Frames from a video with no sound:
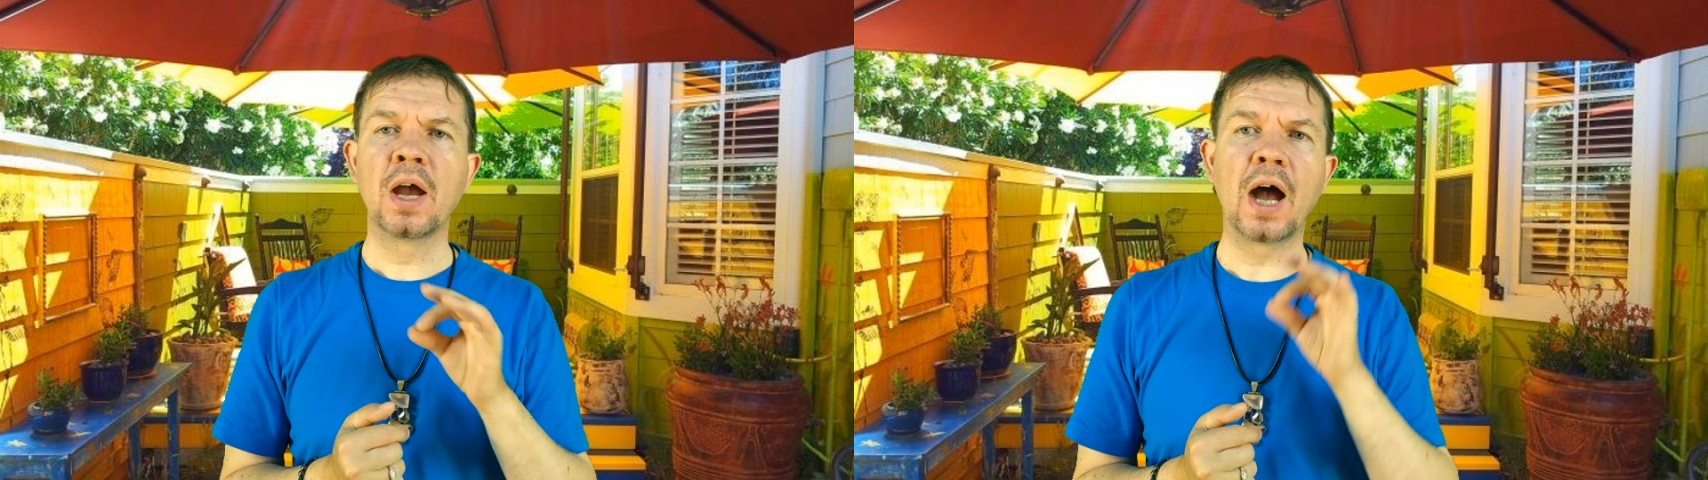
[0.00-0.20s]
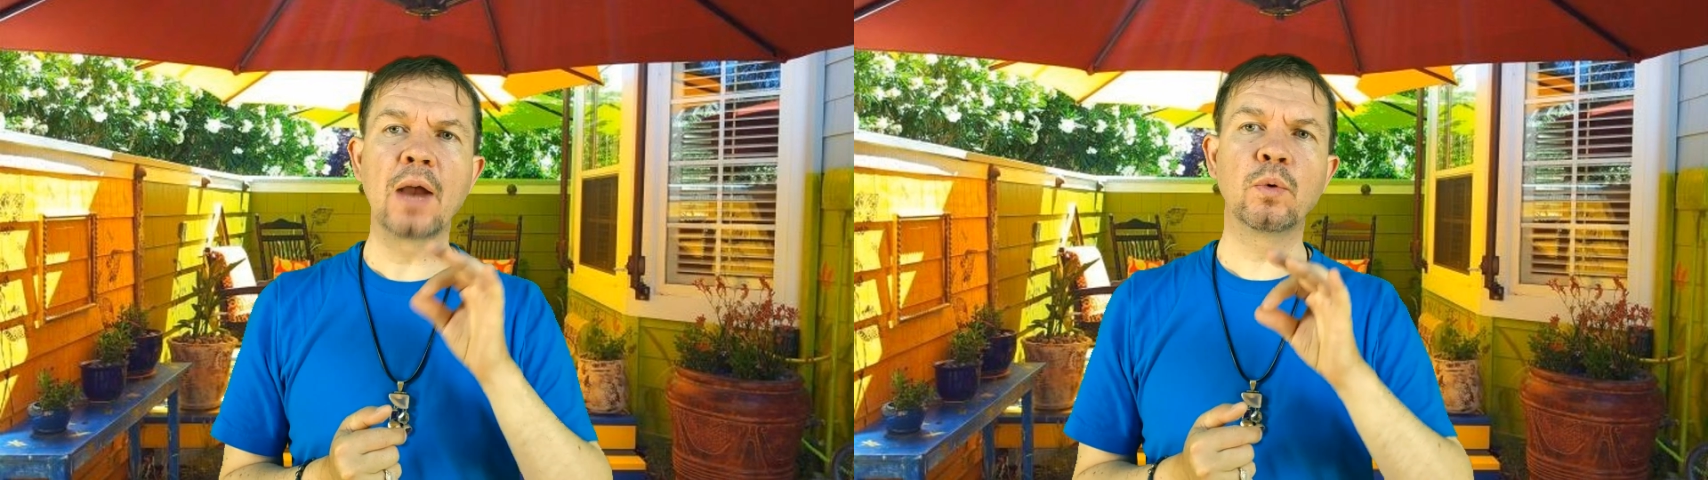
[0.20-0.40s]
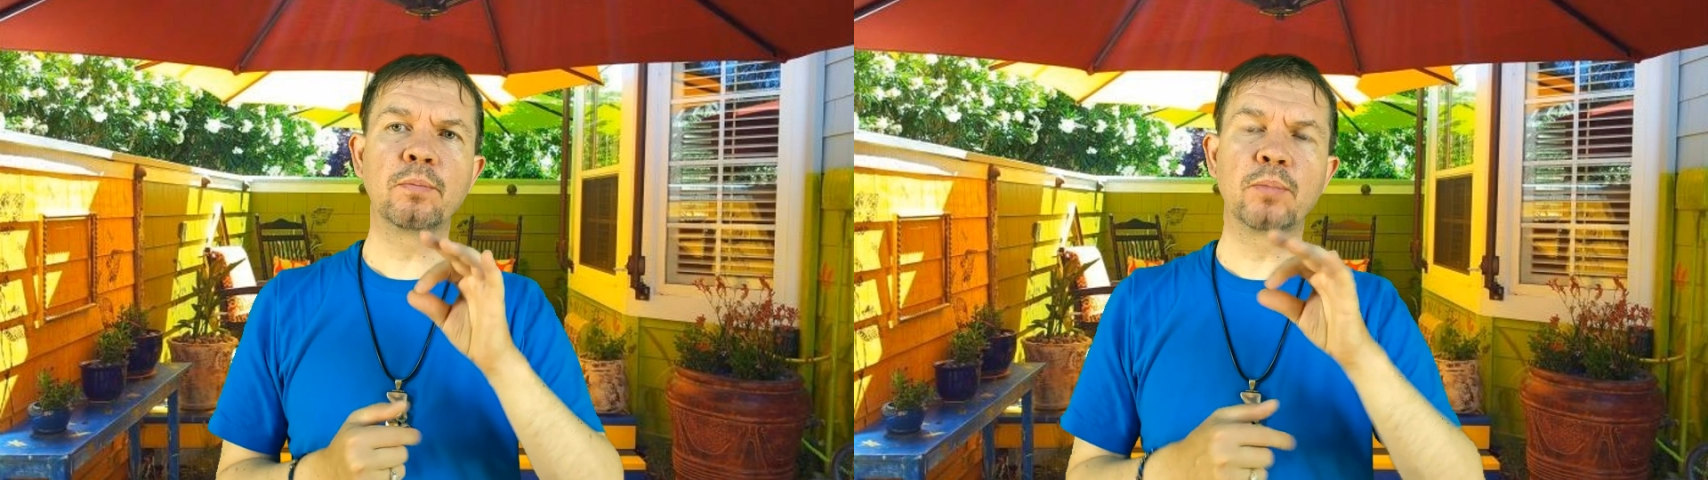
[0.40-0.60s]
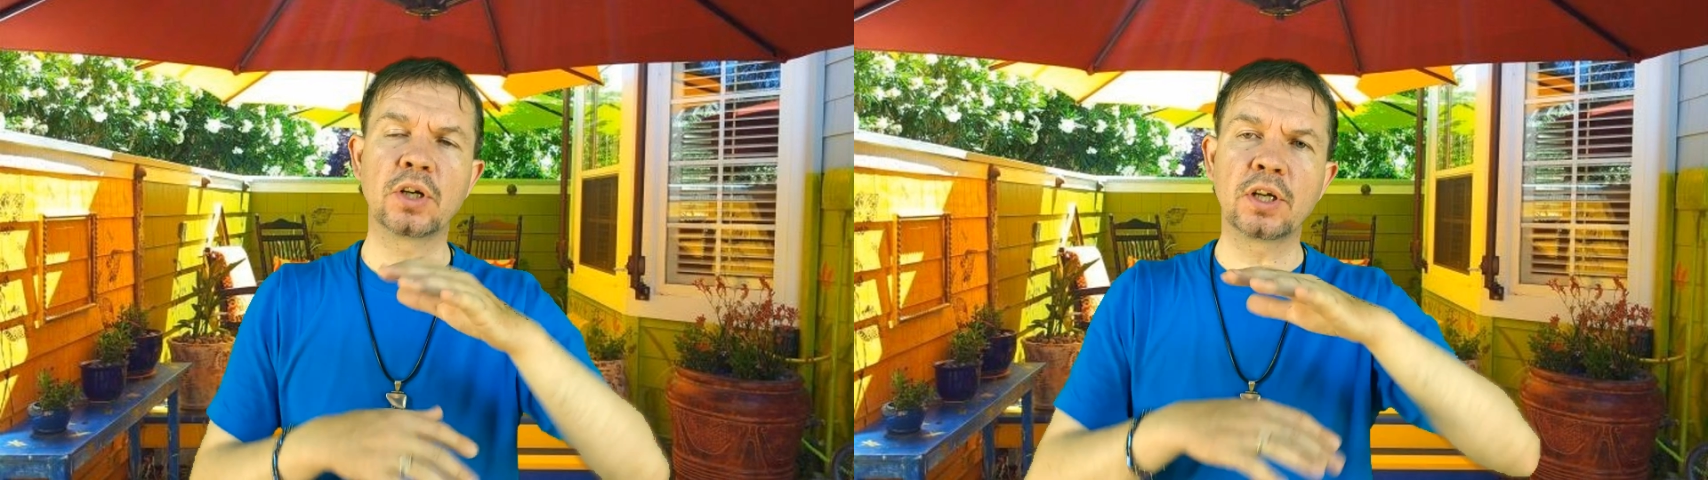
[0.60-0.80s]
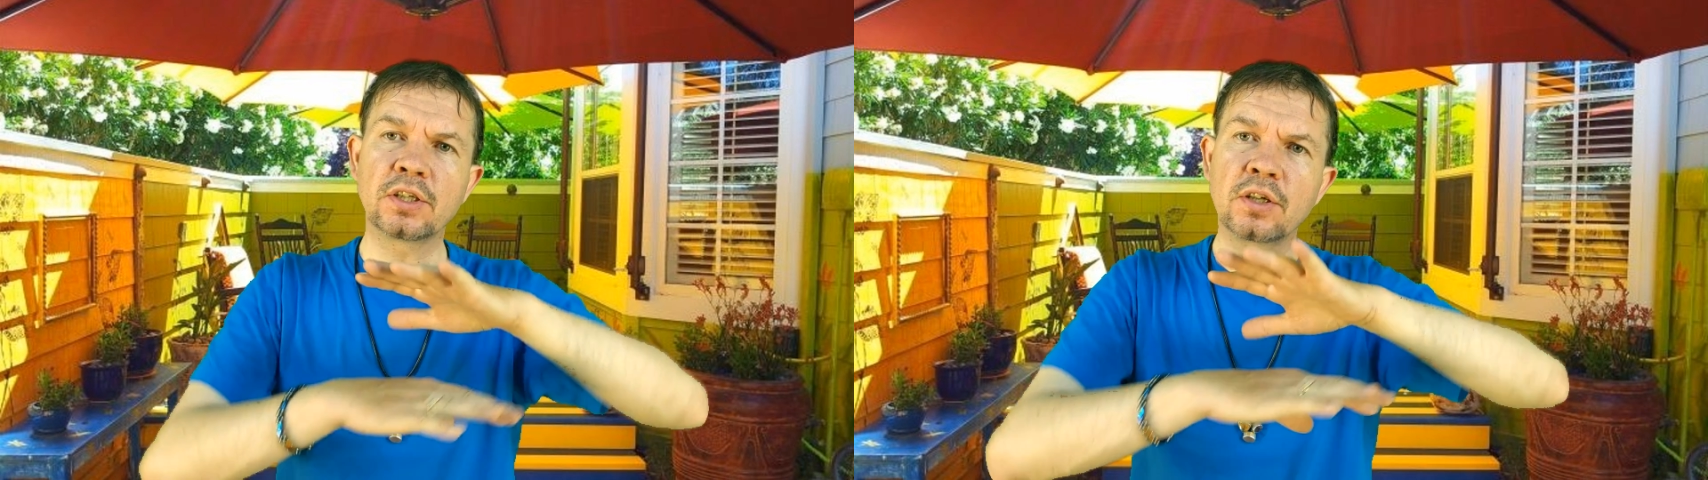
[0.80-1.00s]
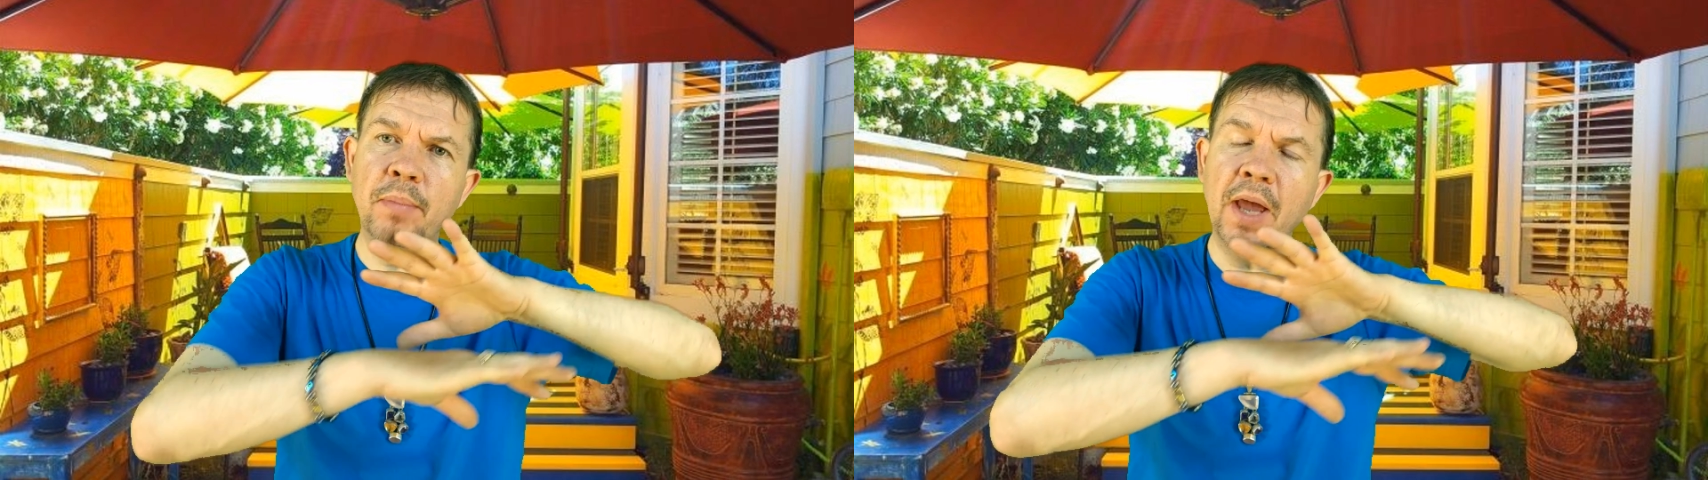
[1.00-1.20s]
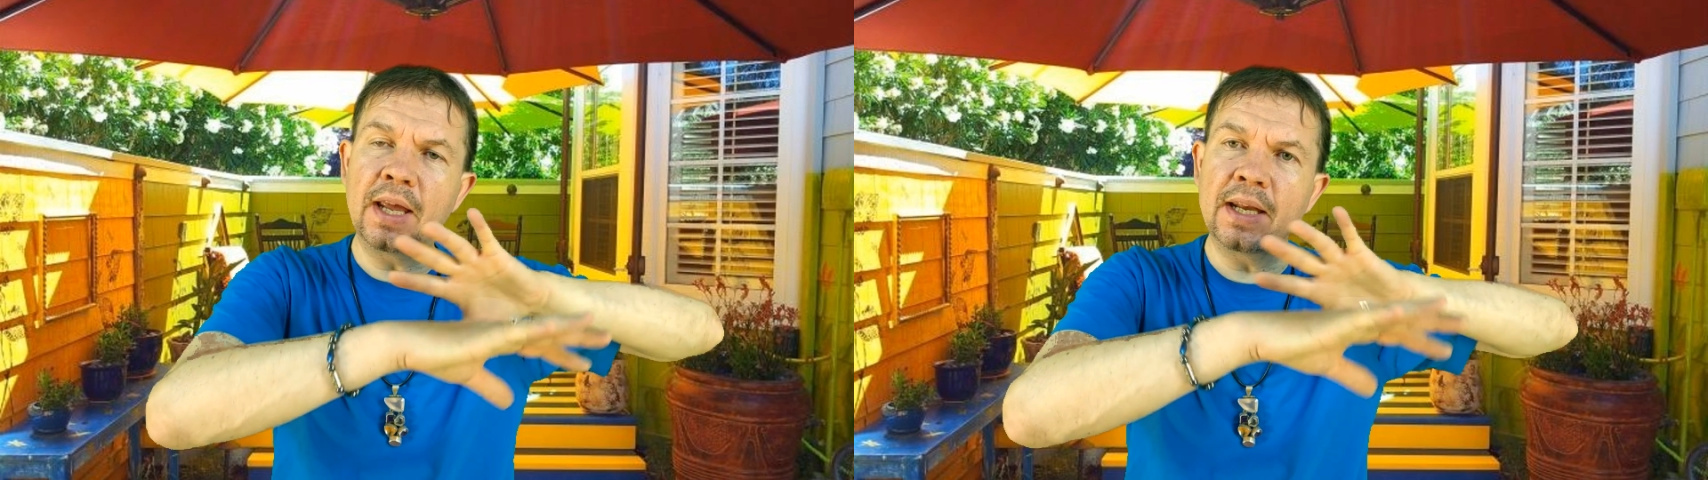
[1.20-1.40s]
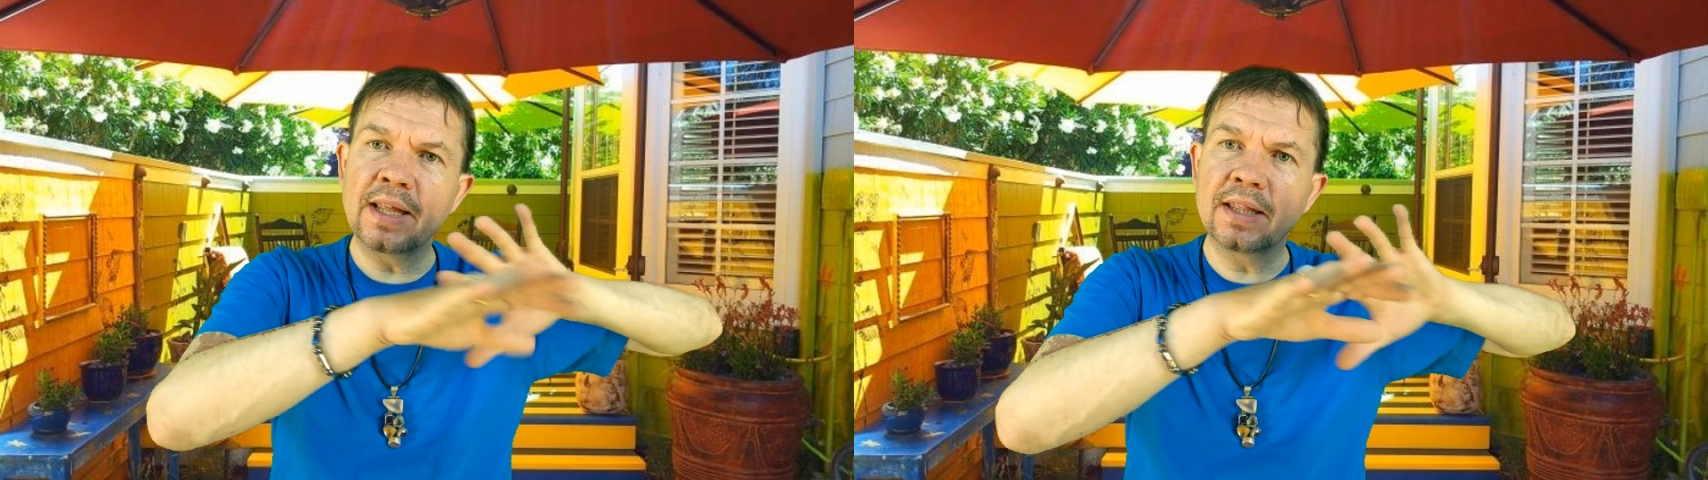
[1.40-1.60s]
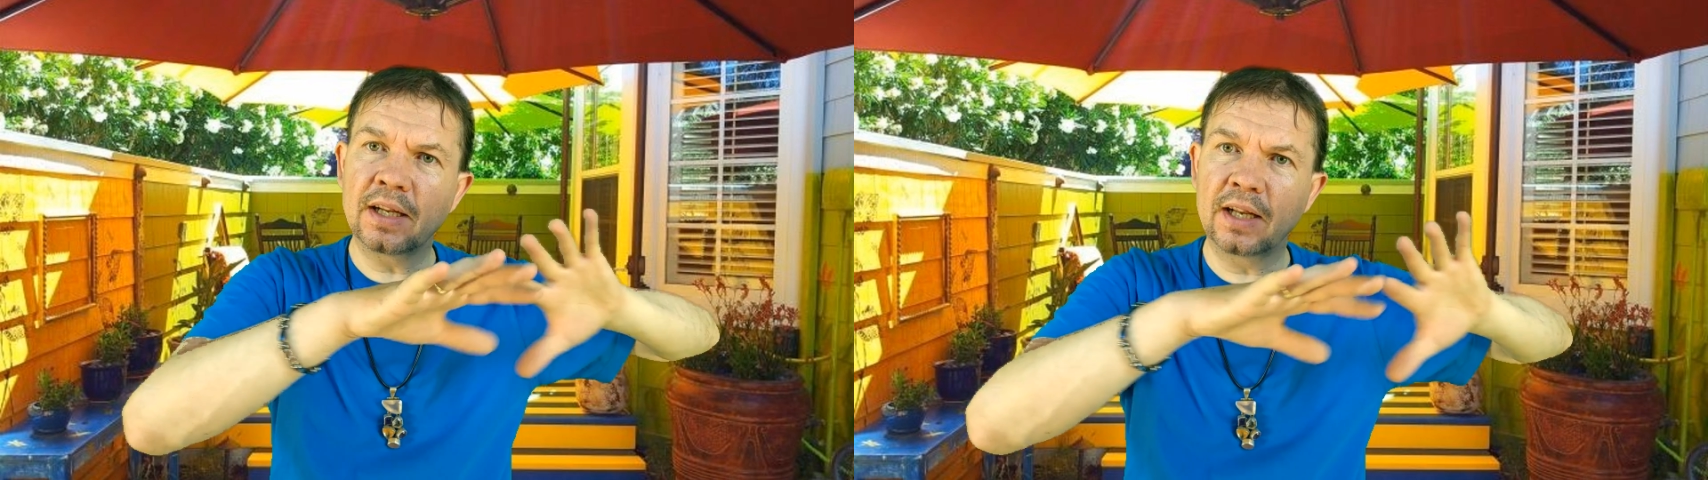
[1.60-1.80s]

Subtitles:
I would participate in the